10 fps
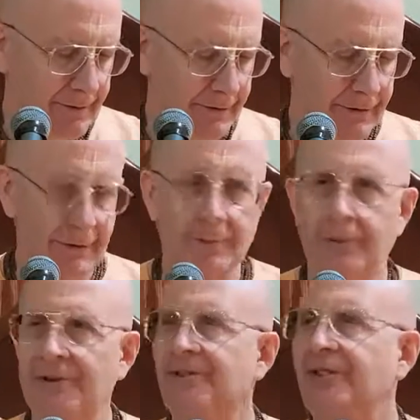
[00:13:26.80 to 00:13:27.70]
to
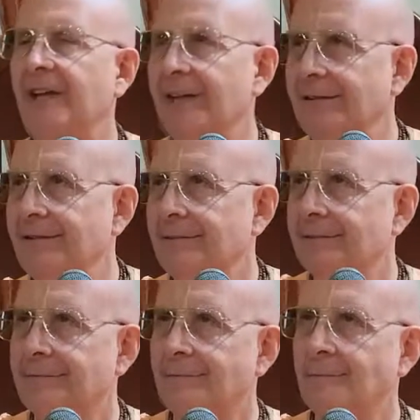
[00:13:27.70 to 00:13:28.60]
appreciate
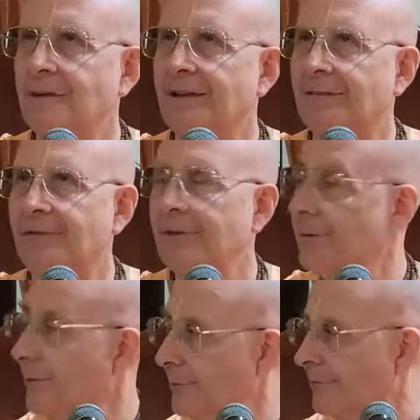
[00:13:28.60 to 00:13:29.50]
what
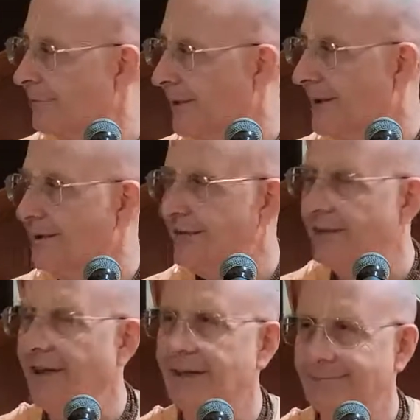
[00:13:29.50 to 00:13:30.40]
Vidura was trying to
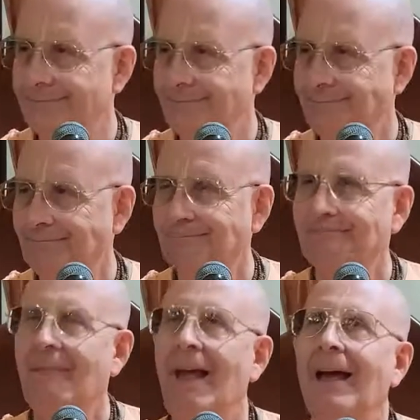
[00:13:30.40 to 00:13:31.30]
say.
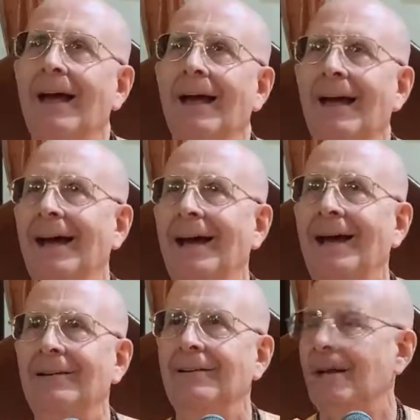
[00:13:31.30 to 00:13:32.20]

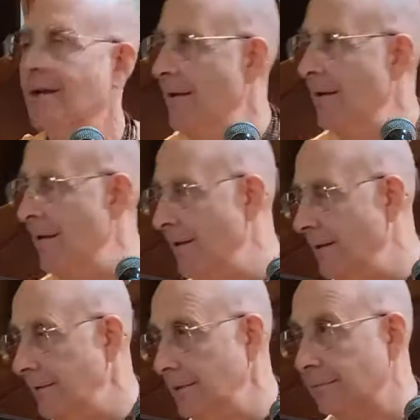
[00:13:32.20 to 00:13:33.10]
And
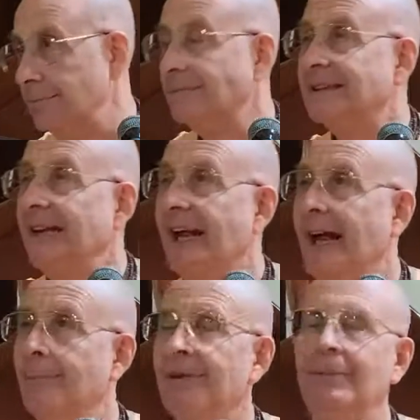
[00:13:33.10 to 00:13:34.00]
it
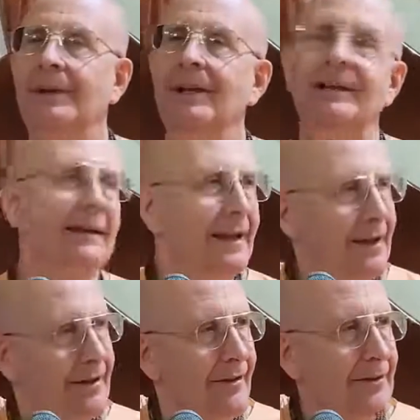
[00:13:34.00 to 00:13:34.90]
happened to be
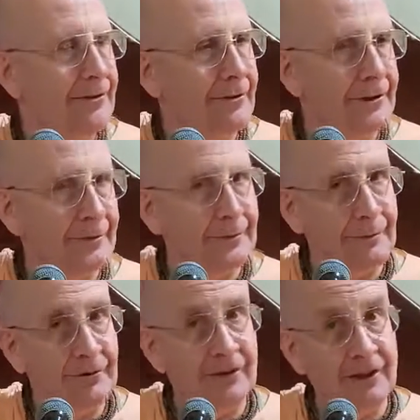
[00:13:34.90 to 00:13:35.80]
that Duryodhana
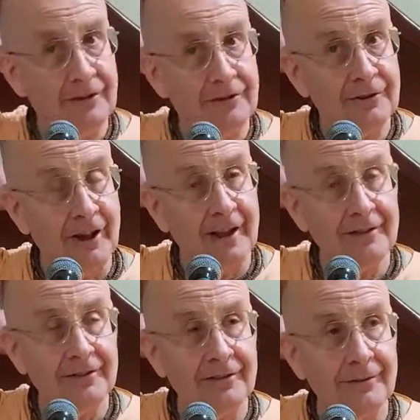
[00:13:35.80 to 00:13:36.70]
was in earshot,
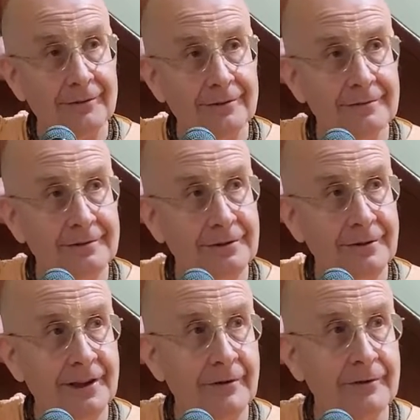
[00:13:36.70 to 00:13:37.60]
so
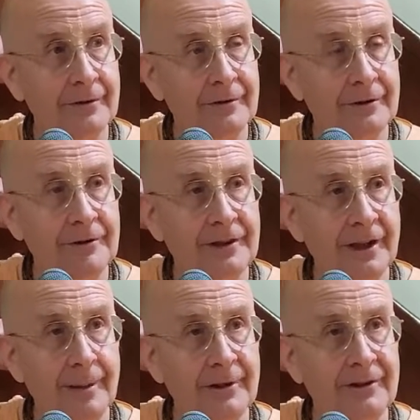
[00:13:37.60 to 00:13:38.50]
Duryodhana took the
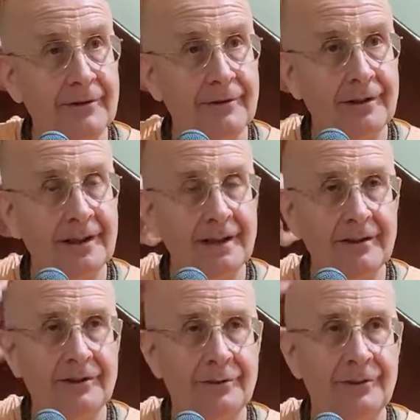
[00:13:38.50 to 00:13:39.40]
opportunity
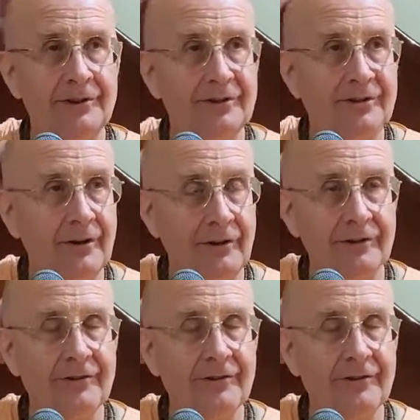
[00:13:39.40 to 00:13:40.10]
to insult